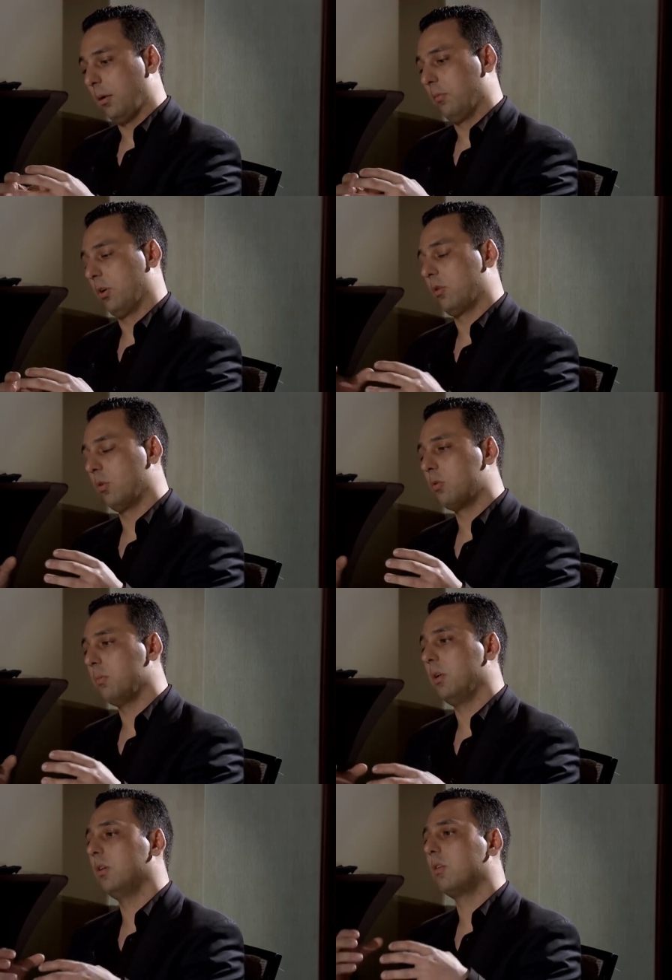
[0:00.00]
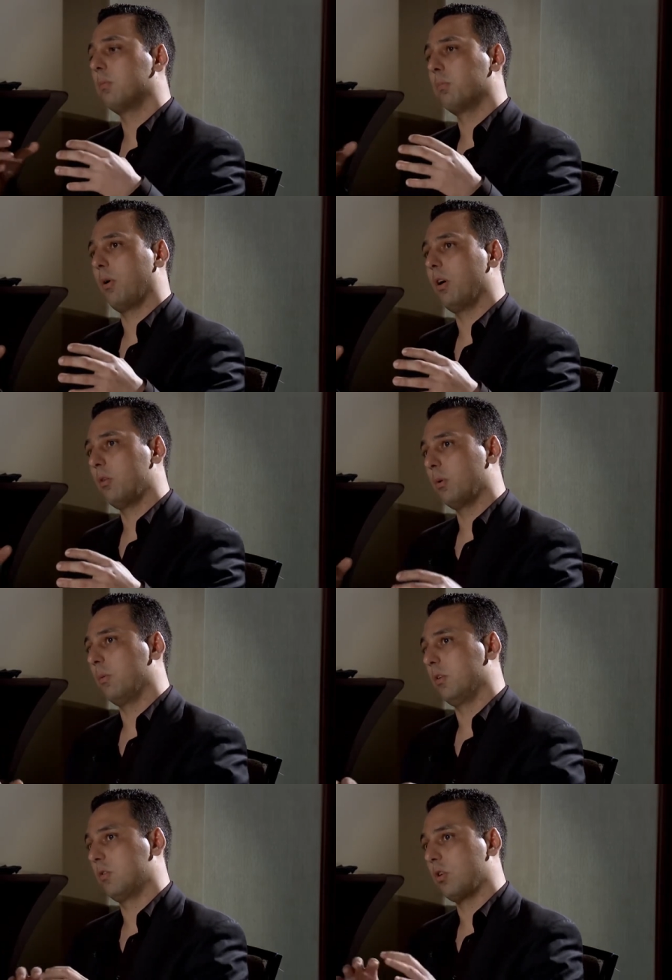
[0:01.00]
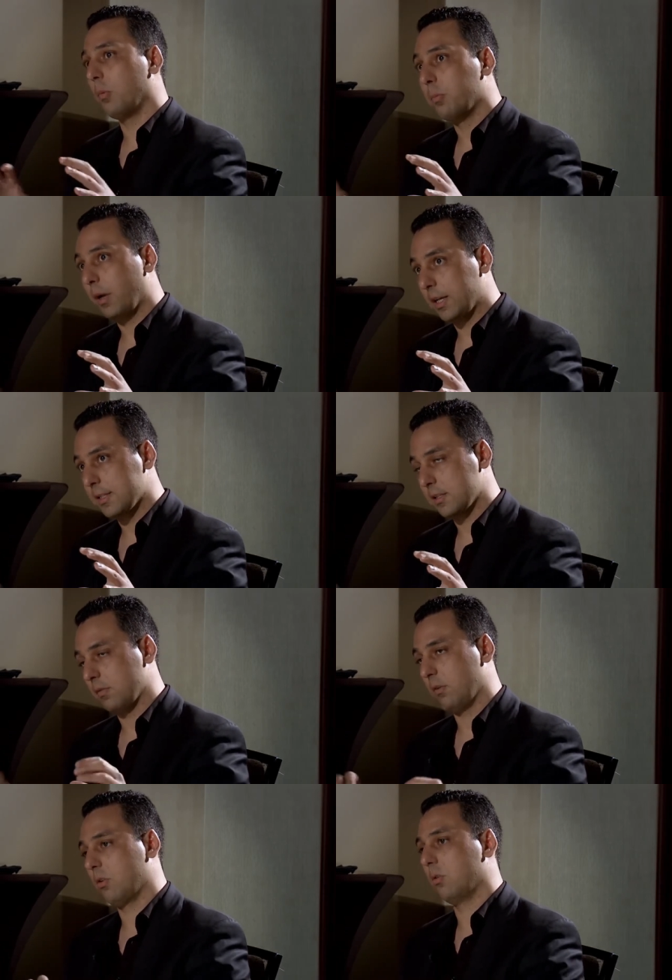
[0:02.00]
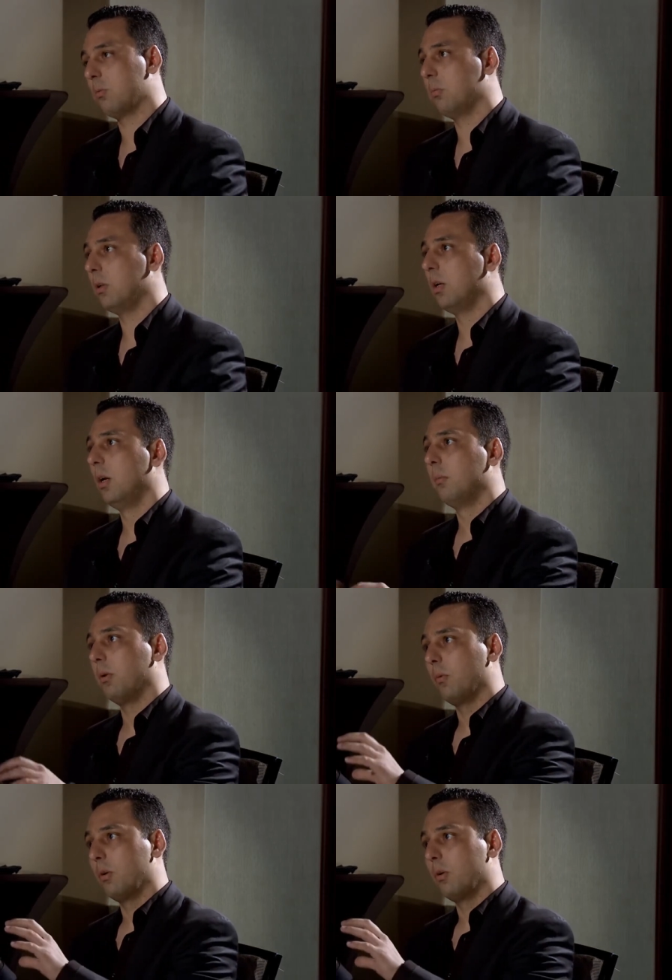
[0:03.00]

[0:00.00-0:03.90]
recruitment part, where we stop excessive recruitment, but